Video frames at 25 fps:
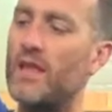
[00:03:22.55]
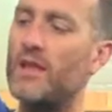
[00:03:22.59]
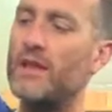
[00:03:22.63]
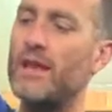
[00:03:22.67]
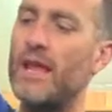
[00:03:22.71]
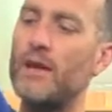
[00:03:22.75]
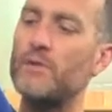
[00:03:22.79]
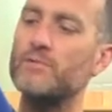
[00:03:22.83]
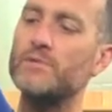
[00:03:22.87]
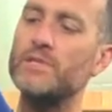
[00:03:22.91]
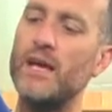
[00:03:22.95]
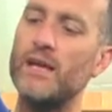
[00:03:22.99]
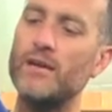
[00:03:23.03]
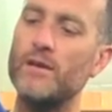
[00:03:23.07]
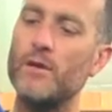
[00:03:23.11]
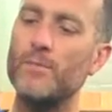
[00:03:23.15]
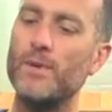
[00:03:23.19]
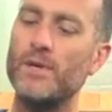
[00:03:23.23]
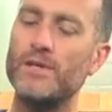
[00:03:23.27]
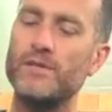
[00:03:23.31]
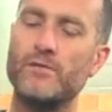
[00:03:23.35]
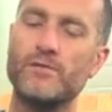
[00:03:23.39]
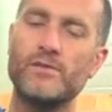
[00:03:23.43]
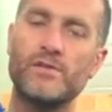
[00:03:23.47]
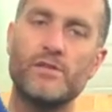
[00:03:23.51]
Now, Techno
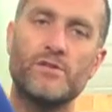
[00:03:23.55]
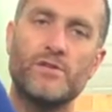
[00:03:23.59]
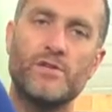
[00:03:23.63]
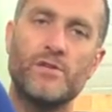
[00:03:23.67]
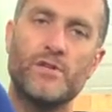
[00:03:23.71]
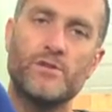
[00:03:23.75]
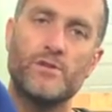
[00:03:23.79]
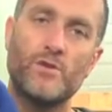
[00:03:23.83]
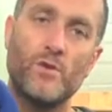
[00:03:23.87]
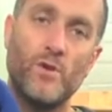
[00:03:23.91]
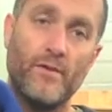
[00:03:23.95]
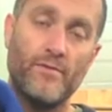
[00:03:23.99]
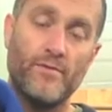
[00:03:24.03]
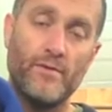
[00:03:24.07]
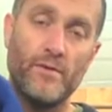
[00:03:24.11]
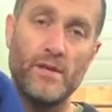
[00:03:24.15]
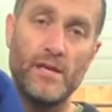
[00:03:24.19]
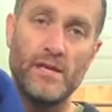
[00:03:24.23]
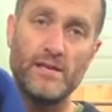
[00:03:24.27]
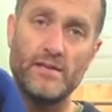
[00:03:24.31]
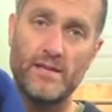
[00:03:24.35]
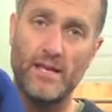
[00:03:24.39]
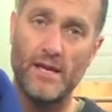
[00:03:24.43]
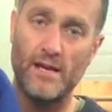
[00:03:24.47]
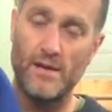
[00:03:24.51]
Butter was introduced quite a few
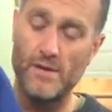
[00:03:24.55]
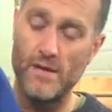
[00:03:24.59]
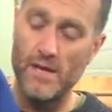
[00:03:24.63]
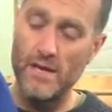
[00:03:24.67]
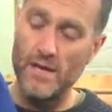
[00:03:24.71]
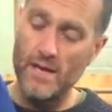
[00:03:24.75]
years ago,